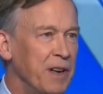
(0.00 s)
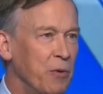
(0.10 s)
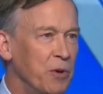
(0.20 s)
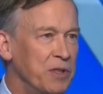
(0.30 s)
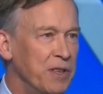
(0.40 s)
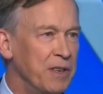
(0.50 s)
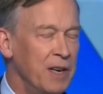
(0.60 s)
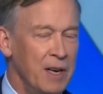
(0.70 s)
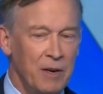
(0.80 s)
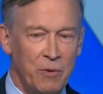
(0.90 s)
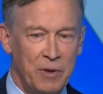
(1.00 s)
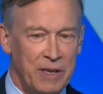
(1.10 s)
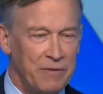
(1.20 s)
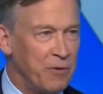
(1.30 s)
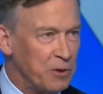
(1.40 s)
In other words, when
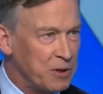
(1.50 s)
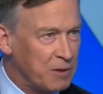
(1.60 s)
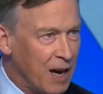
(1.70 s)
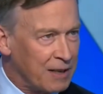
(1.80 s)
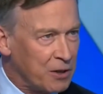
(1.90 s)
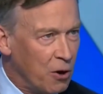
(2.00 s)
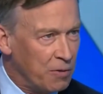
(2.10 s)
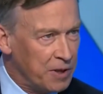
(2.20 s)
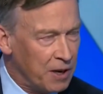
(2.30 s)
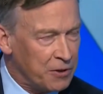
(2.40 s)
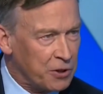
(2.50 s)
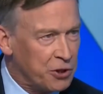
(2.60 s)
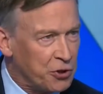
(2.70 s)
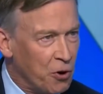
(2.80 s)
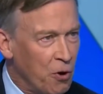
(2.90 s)
they first got COVID under
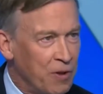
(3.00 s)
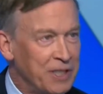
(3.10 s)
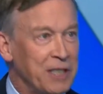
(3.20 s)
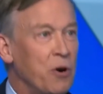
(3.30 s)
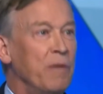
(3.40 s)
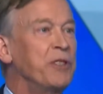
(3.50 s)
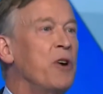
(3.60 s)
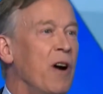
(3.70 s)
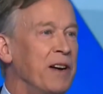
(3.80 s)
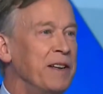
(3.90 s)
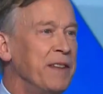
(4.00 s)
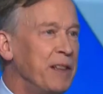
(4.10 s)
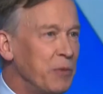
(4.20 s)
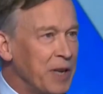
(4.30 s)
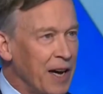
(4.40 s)
control, they said COVID's gone, and
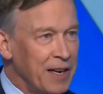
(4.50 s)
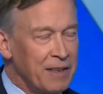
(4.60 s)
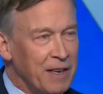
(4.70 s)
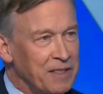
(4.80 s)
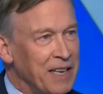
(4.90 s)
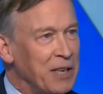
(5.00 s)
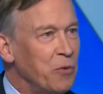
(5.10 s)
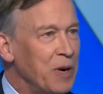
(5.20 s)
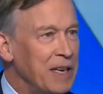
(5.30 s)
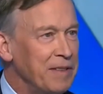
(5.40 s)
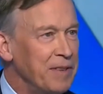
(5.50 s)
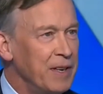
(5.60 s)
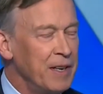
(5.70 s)
then we got a second wave.